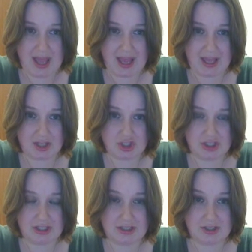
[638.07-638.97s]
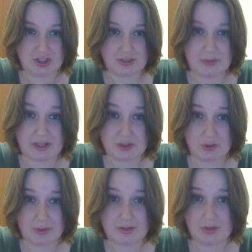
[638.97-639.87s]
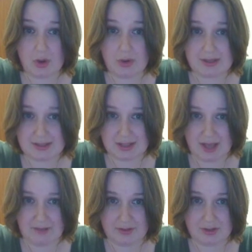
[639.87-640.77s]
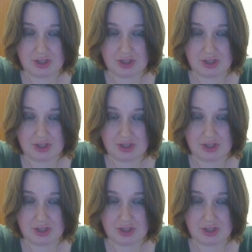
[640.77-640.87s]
and she speaks to him as though he's in heaven.